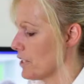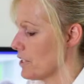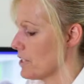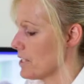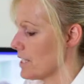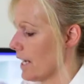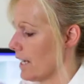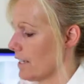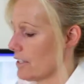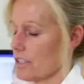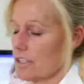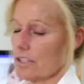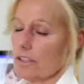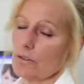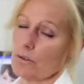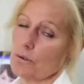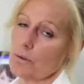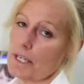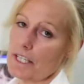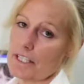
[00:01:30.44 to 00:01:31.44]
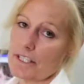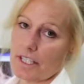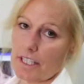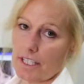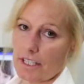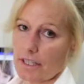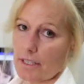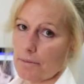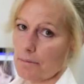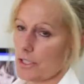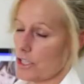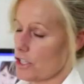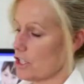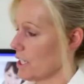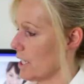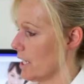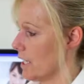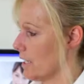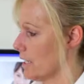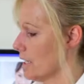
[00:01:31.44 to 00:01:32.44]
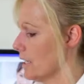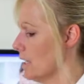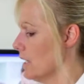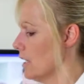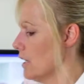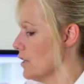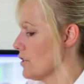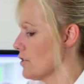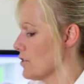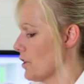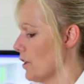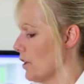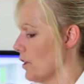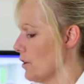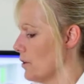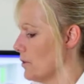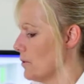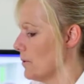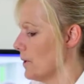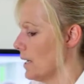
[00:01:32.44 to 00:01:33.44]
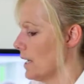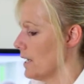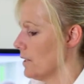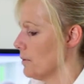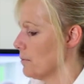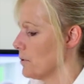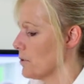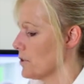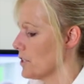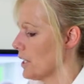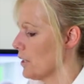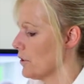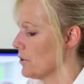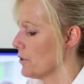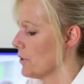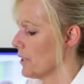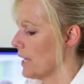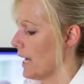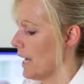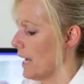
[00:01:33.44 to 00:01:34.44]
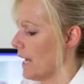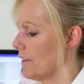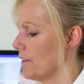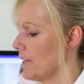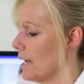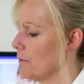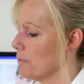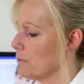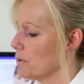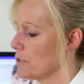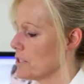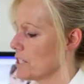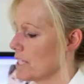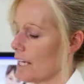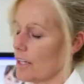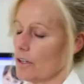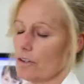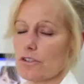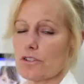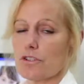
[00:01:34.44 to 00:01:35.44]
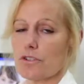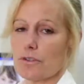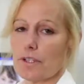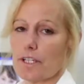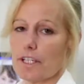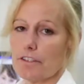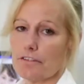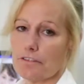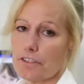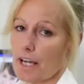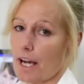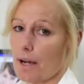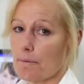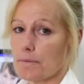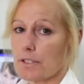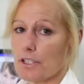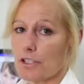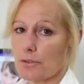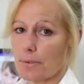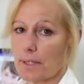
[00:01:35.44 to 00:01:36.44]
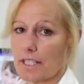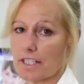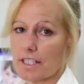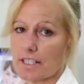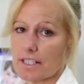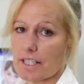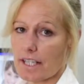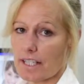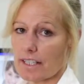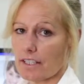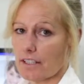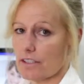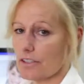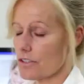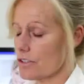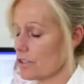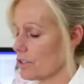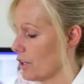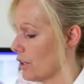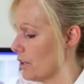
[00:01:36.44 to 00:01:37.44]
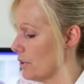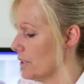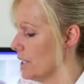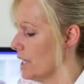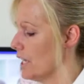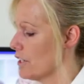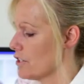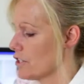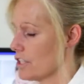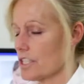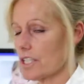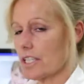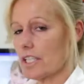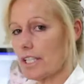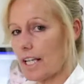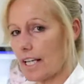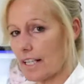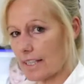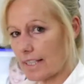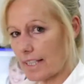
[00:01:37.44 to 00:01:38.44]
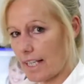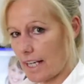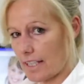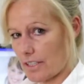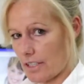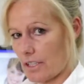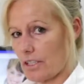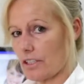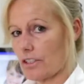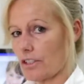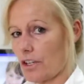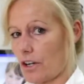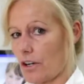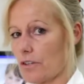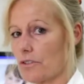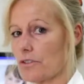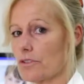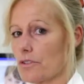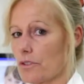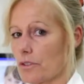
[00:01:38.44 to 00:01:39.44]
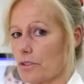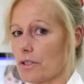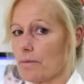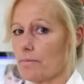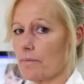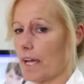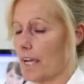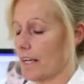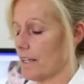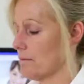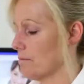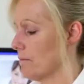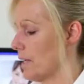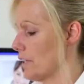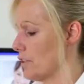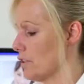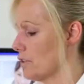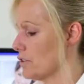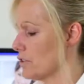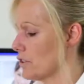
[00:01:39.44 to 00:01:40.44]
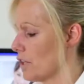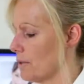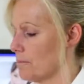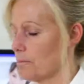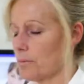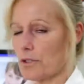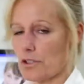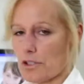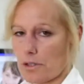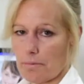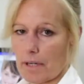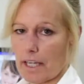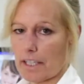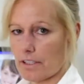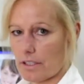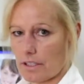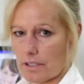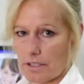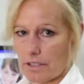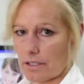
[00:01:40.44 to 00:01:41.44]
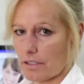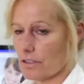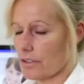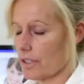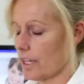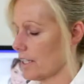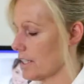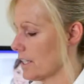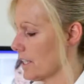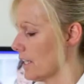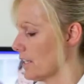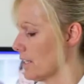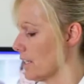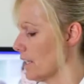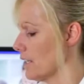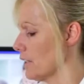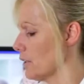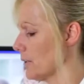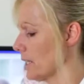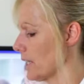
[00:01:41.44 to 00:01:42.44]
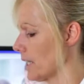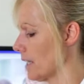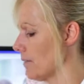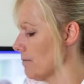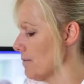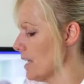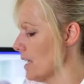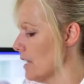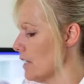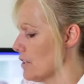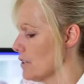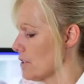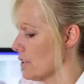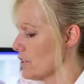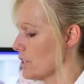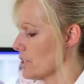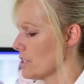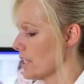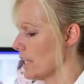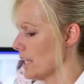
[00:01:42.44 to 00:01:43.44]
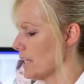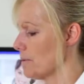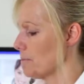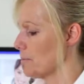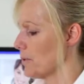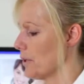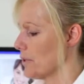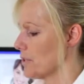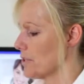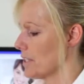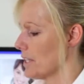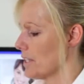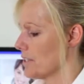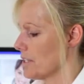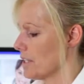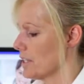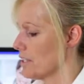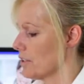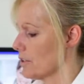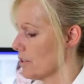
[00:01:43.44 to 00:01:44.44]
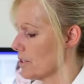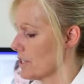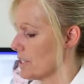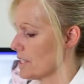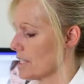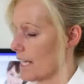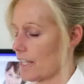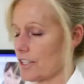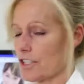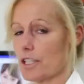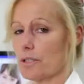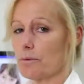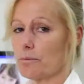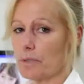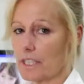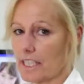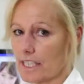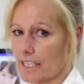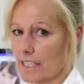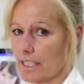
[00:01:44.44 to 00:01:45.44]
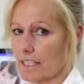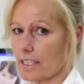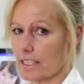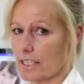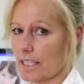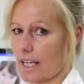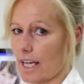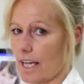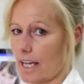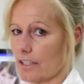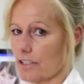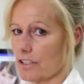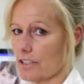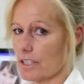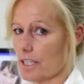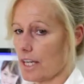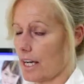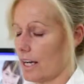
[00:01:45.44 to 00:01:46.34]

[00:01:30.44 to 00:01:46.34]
is actually always in the machine. So it will tell you that, and that will stay on screen for up to 20 seconds. So just let that go to the main menu. Don't push buttons and try to get there quicker. So just let it process it, because it's actually reading it and